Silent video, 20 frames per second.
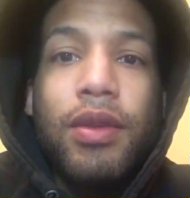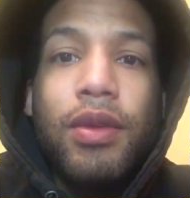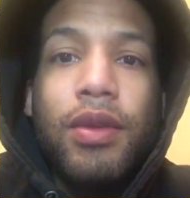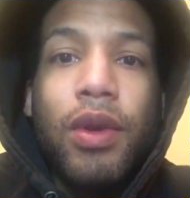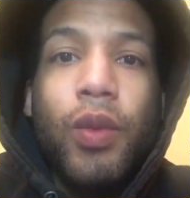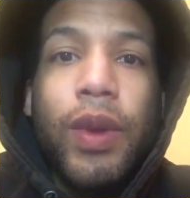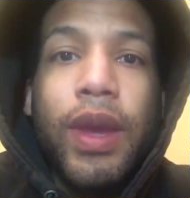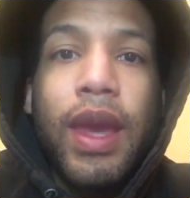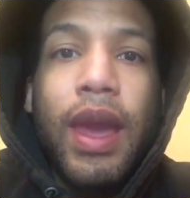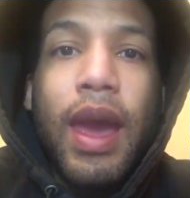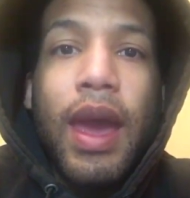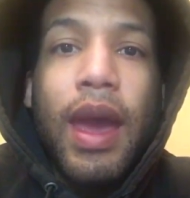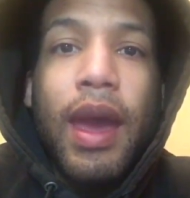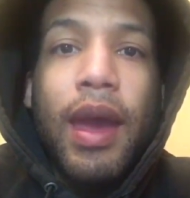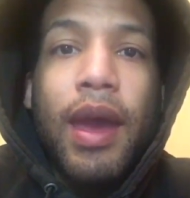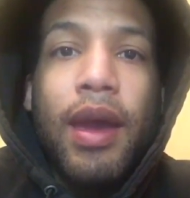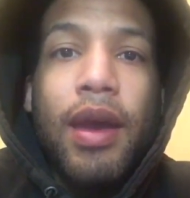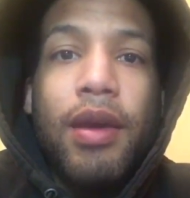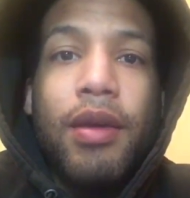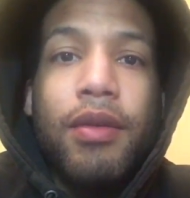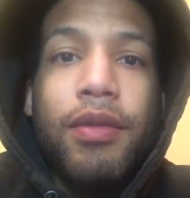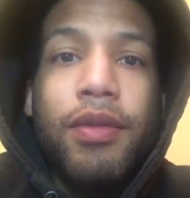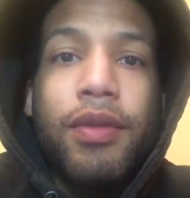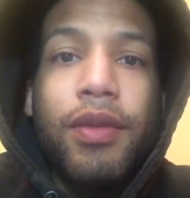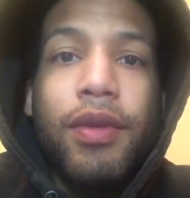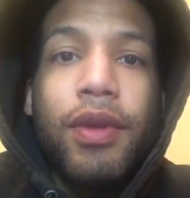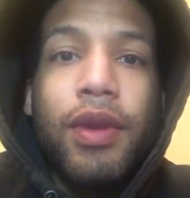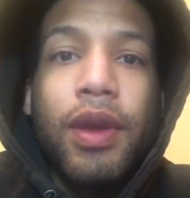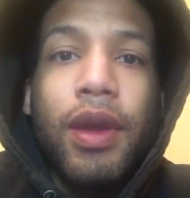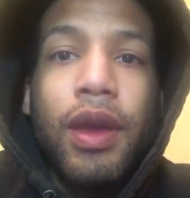we have
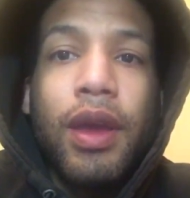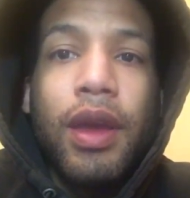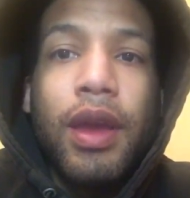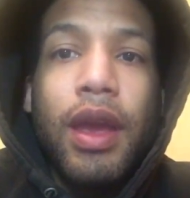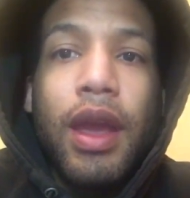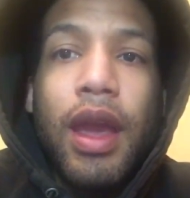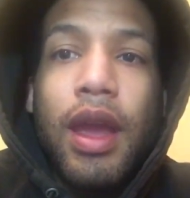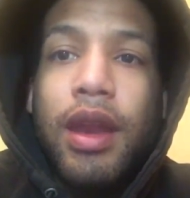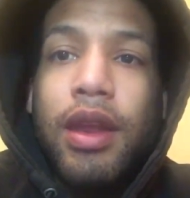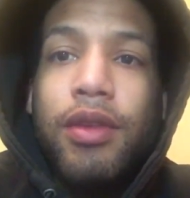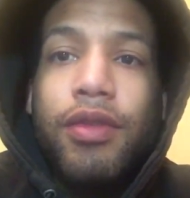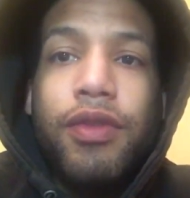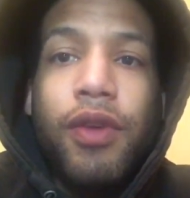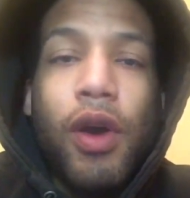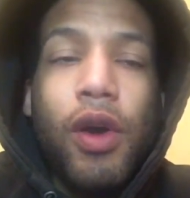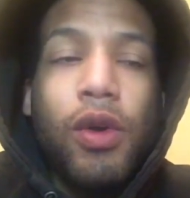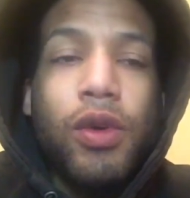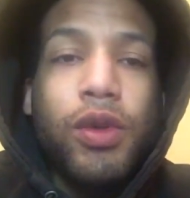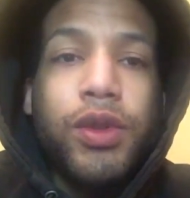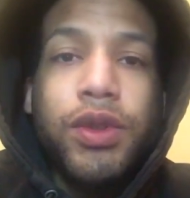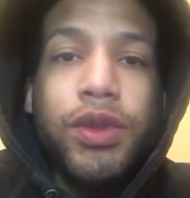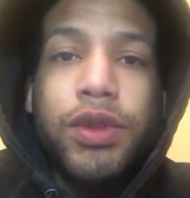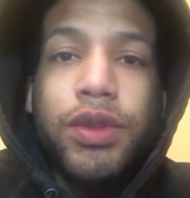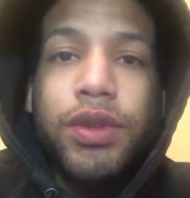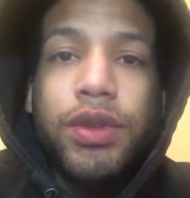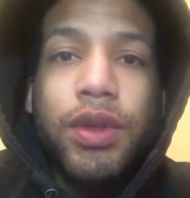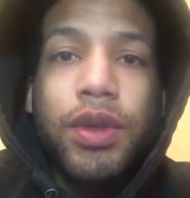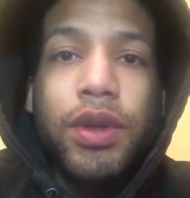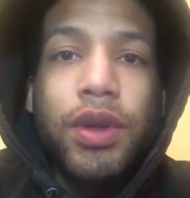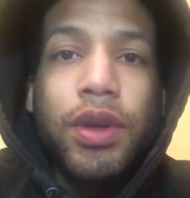any false
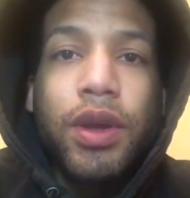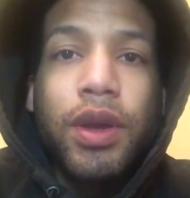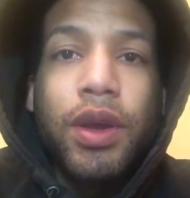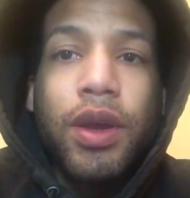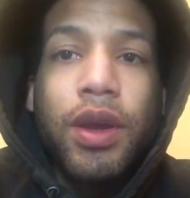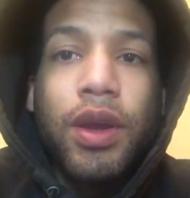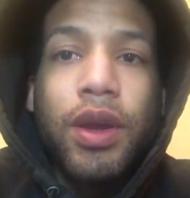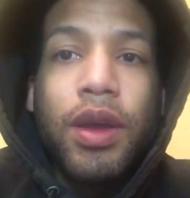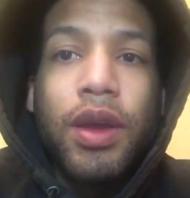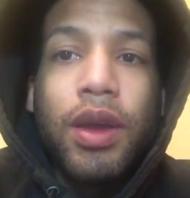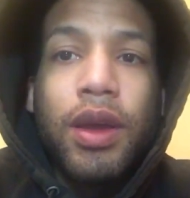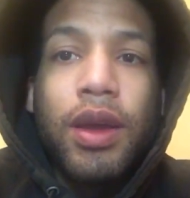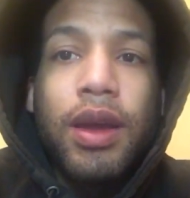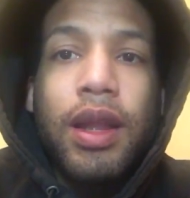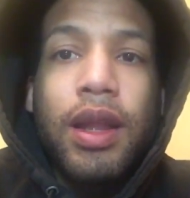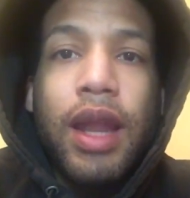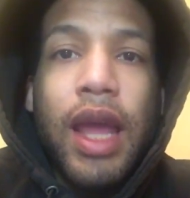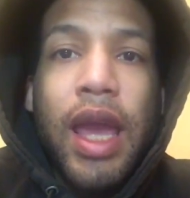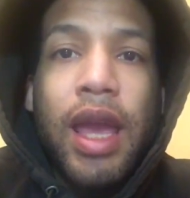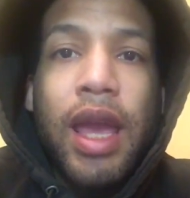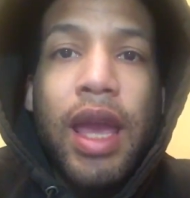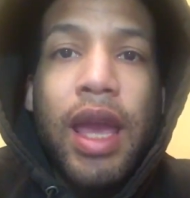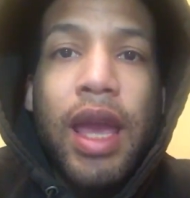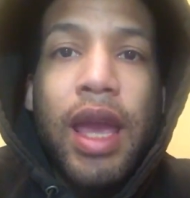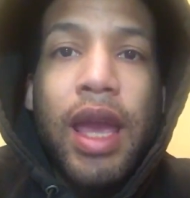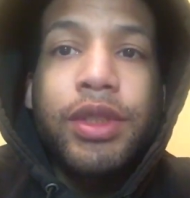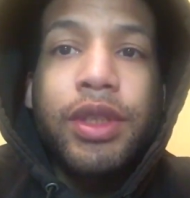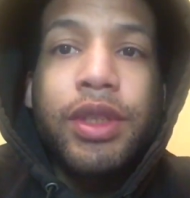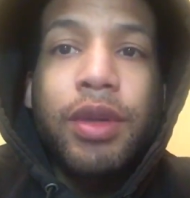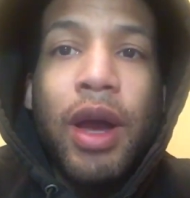
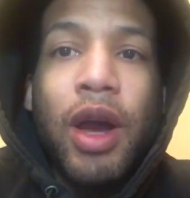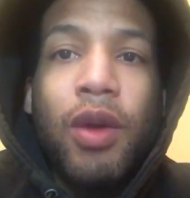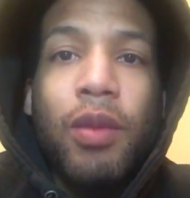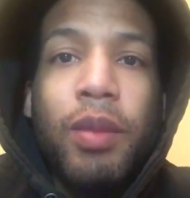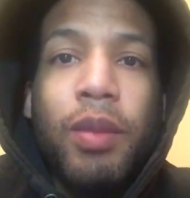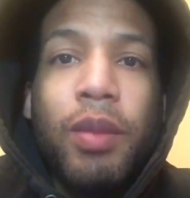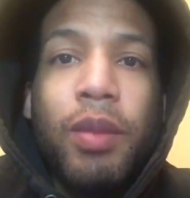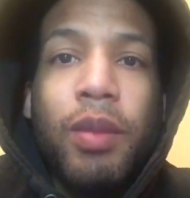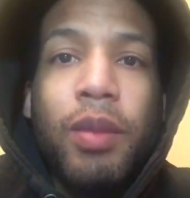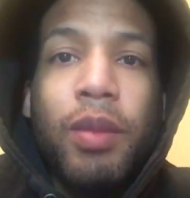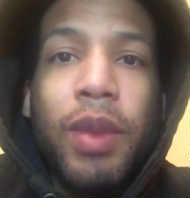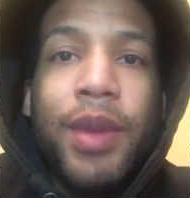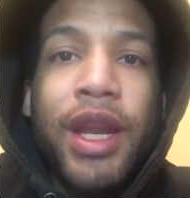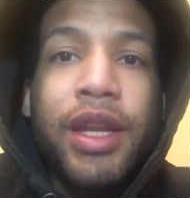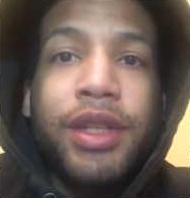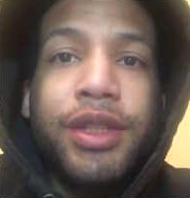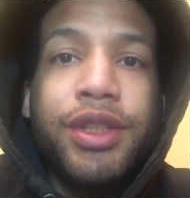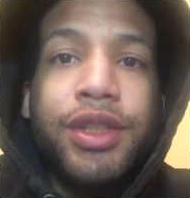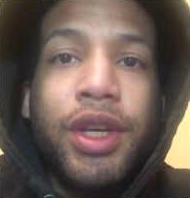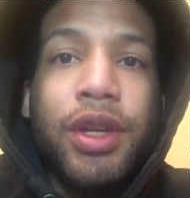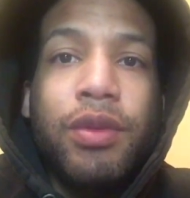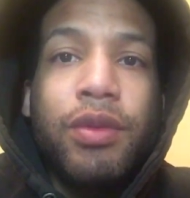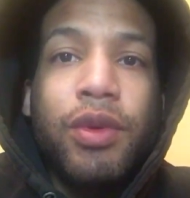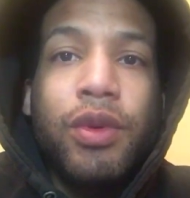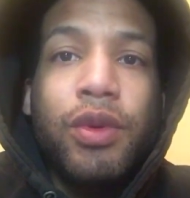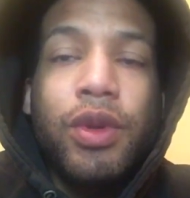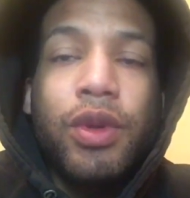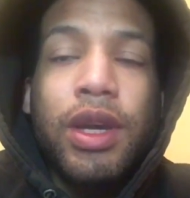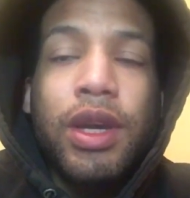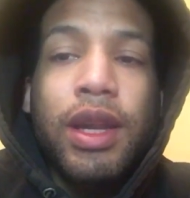claims about black men in
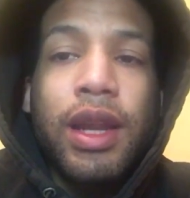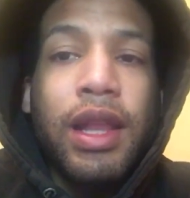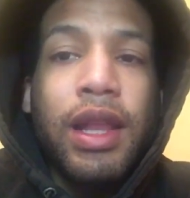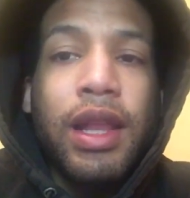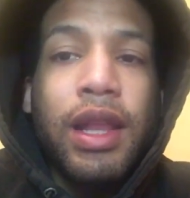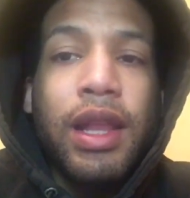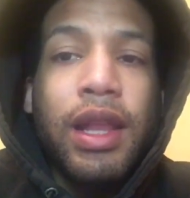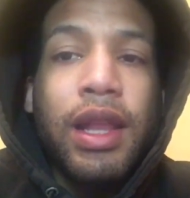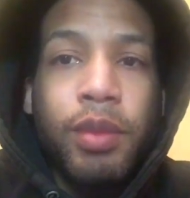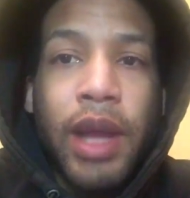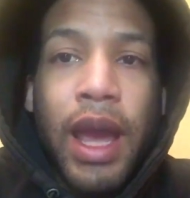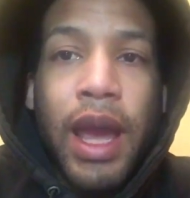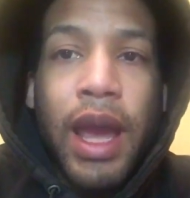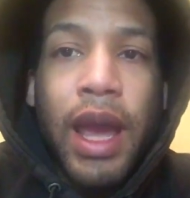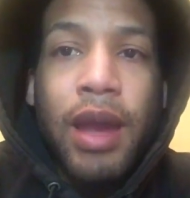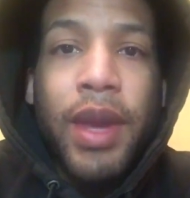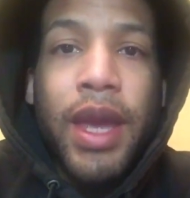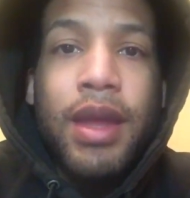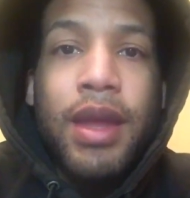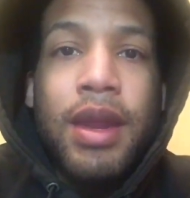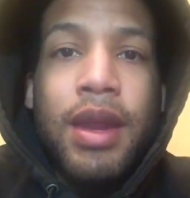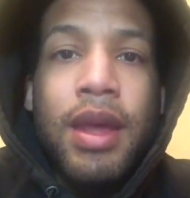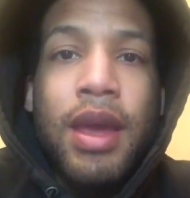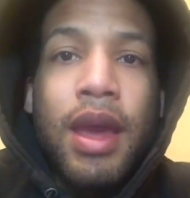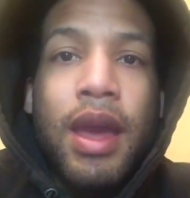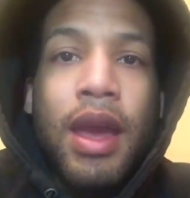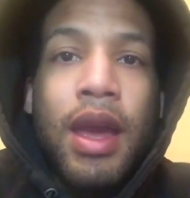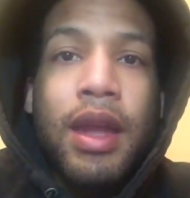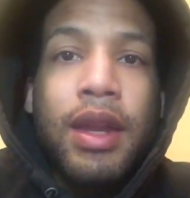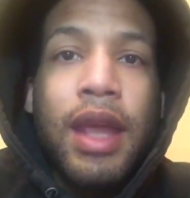general, the collective of black men,
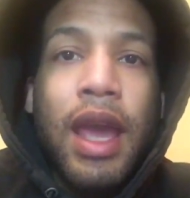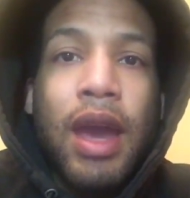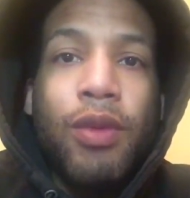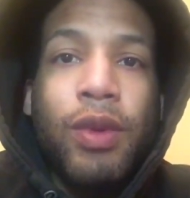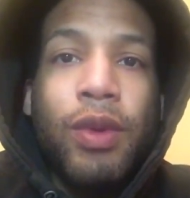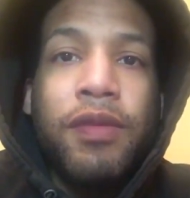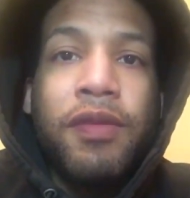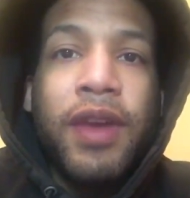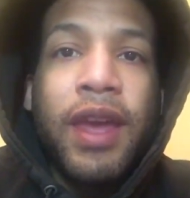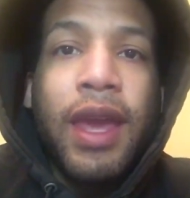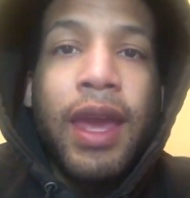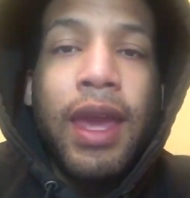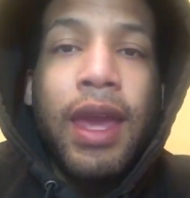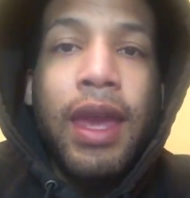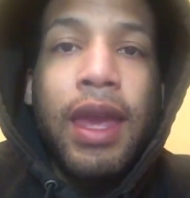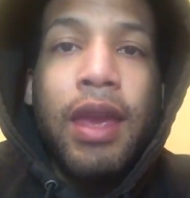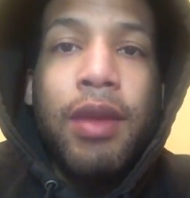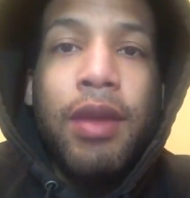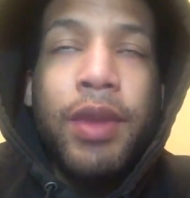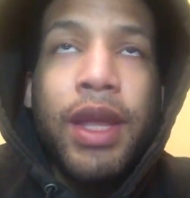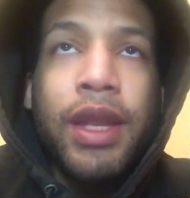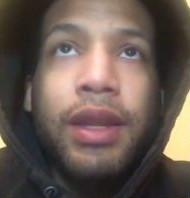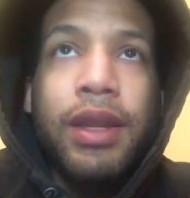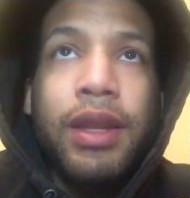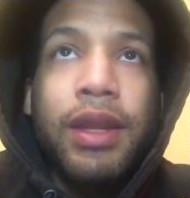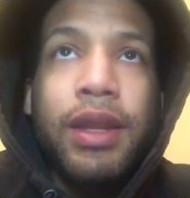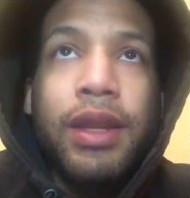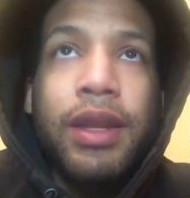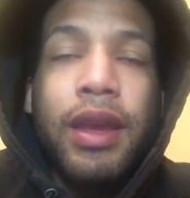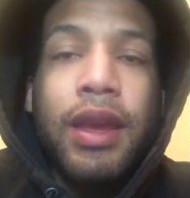that we
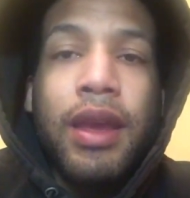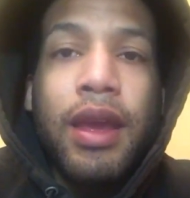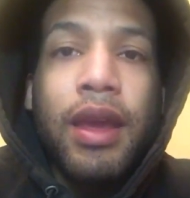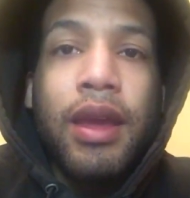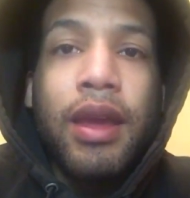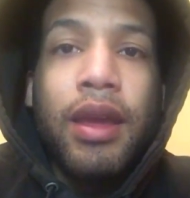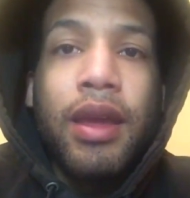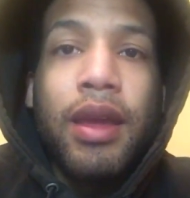vehemently